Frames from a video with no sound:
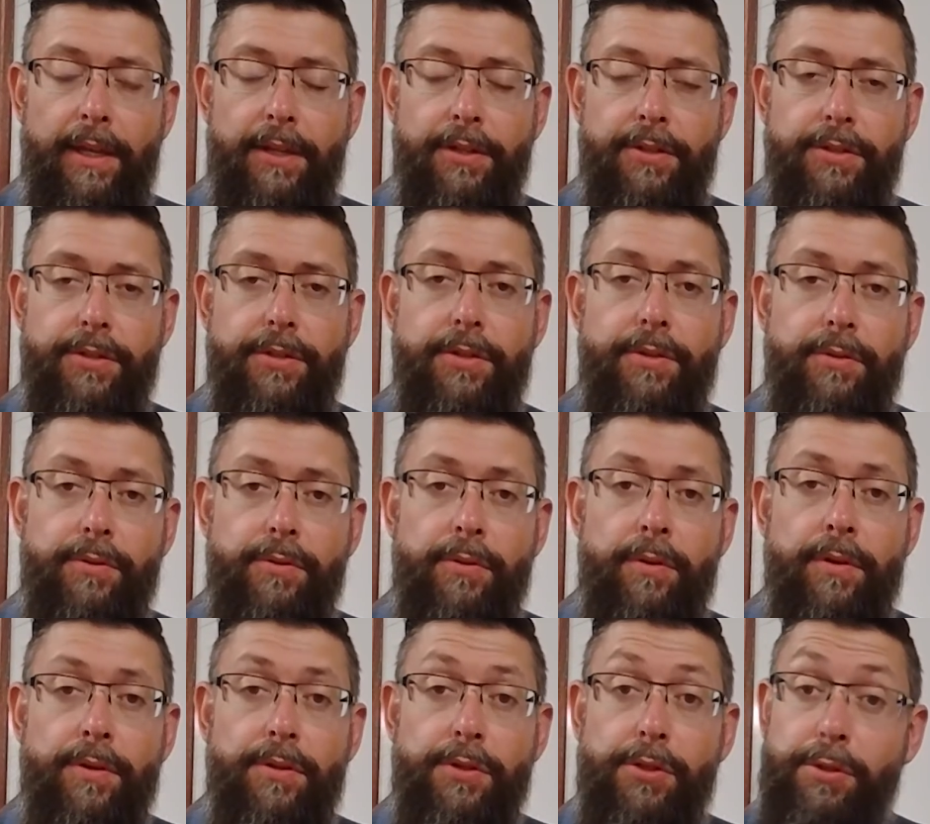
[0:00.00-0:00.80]

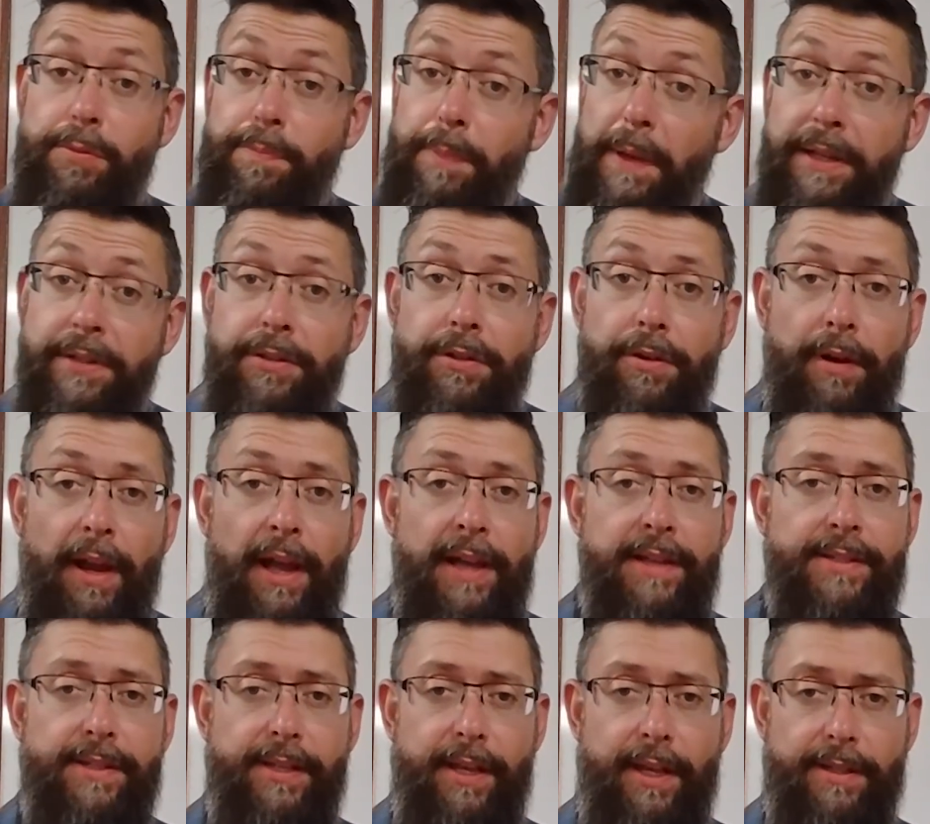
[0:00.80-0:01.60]
to spend your
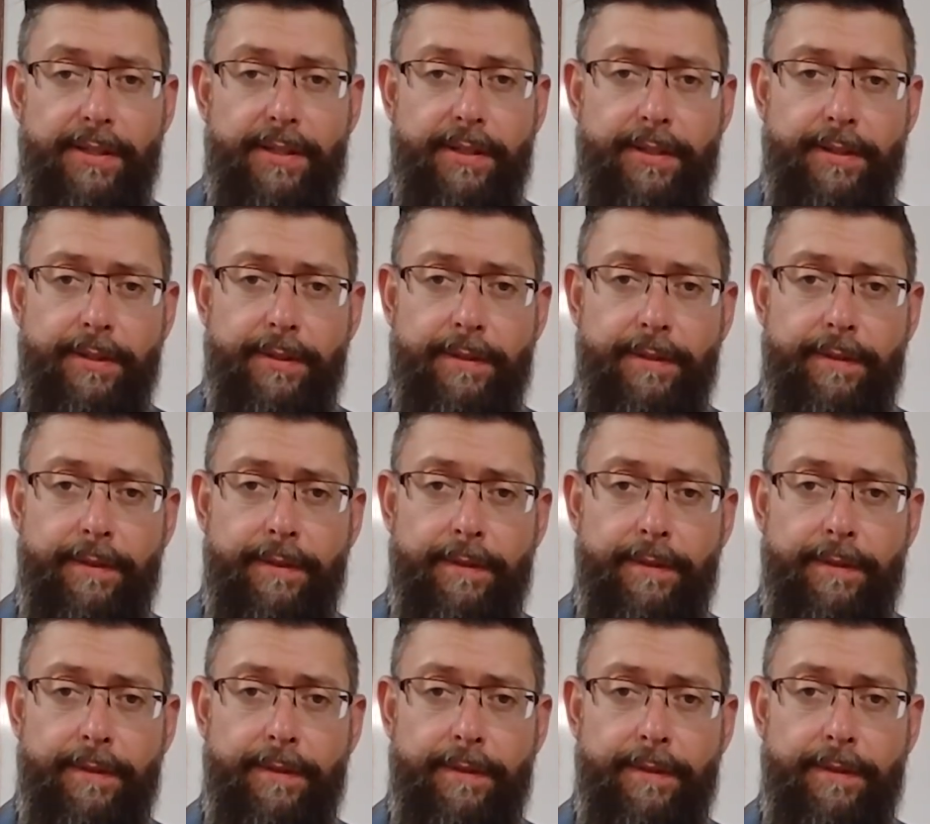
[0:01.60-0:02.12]
assets.